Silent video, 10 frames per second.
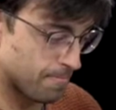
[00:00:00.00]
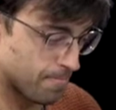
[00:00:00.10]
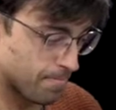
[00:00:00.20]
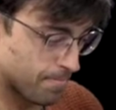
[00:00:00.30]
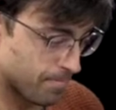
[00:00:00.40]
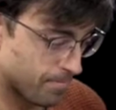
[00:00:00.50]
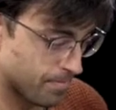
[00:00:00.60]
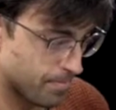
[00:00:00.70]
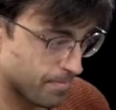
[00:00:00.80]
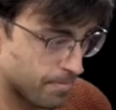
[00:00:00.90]

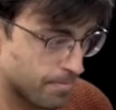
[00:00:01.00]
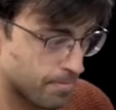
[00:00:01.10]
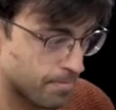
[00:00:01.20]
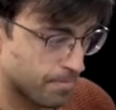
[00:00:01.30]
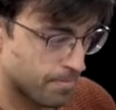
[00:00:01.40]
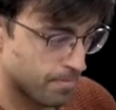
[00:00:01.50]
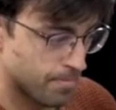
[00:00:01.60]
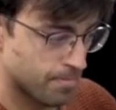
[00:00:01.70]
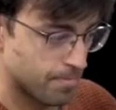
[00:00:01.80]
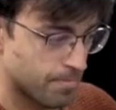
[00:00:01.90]

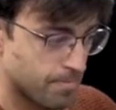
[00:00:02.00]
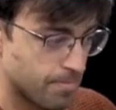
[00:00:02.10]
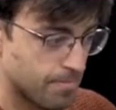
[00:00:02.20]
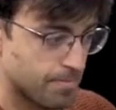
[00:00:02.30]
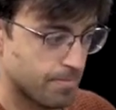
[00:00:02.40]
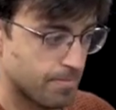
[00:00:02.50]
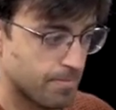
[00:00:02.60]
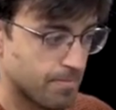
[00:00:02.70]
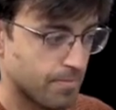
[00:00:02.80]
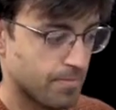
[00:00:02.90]

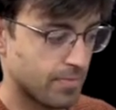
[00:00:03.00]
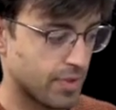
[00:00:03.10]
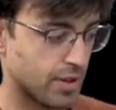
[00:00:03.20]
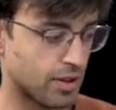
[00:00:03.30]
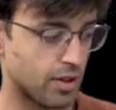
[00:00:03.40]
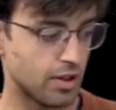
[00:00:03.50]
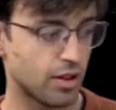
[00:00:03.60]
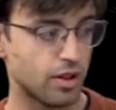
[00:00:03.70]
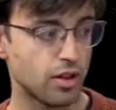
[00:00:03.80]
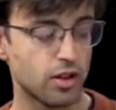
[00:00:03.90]
(silence)